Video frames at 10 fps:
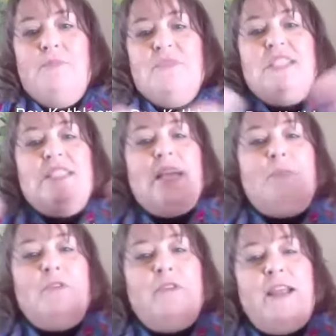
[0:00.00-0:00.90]

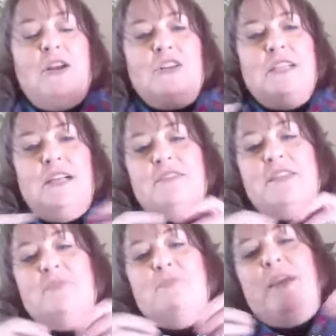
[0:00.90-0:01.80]
separate ourselves
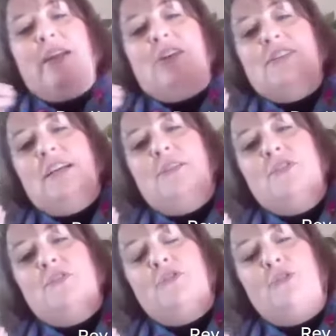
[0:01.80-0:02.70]
and pick
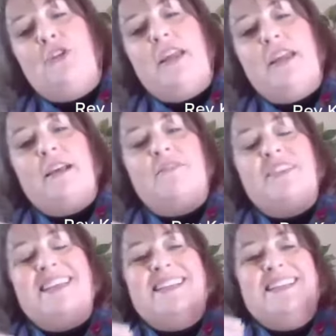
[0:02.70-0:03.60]
ourselves free of
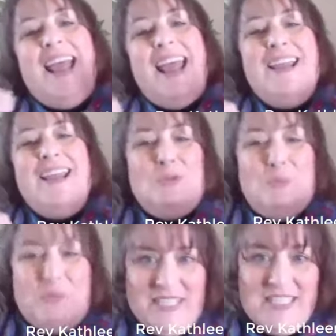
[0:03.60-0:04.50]
the
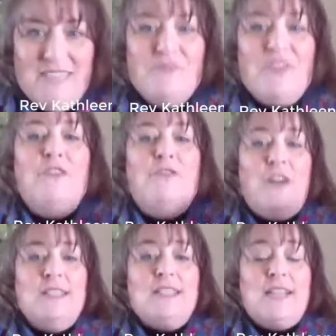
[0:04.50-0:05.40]
entanglement of
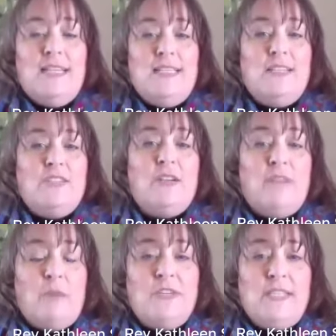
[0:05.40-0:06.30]
false ideas that are
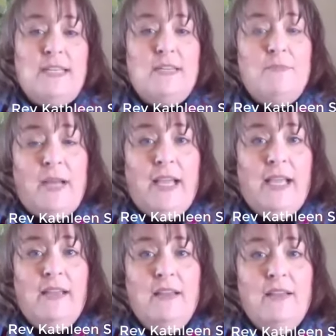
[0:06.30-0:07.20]
represented
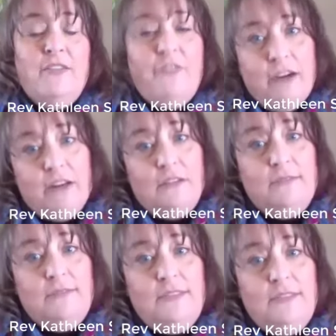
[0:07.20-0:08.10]
by the Pharaoh.
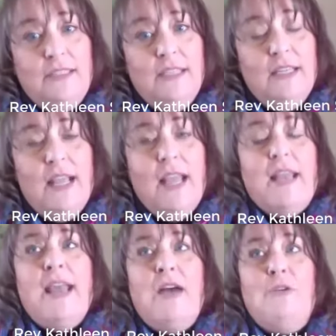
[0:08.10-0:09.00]

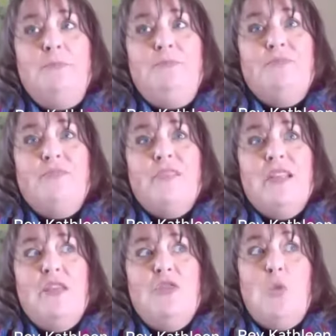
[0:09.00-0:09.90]
Now,
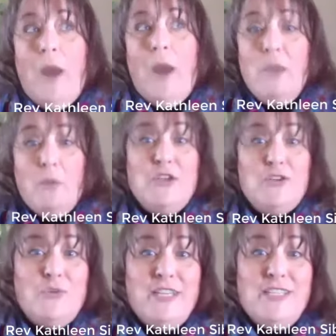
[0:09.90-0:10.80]
the way we
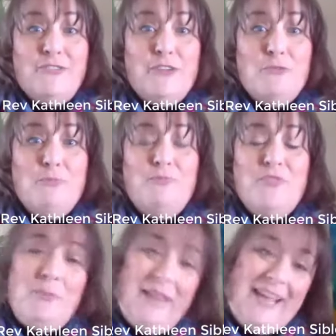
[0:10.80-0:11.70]
do it is through
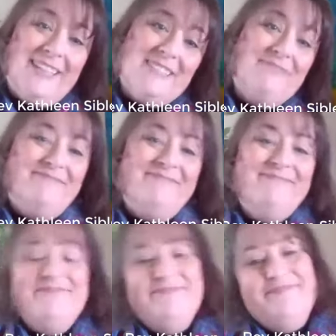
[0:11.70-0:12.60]
the plagues,
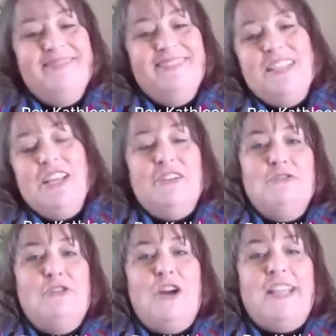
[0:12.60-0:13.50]

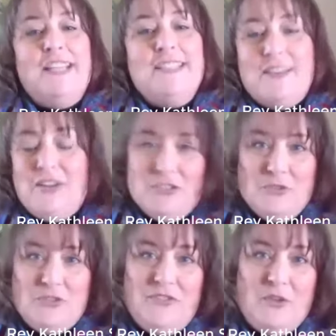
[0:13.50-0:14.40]
froggies and all
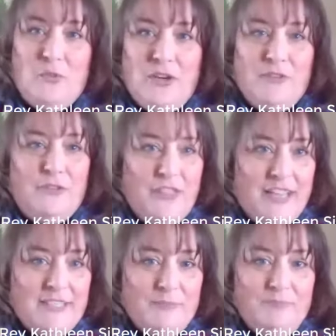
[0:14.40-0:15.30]
sorts of other wonderful
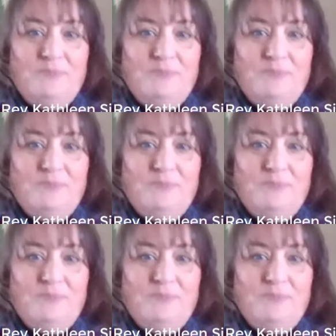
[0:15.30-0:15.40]
things.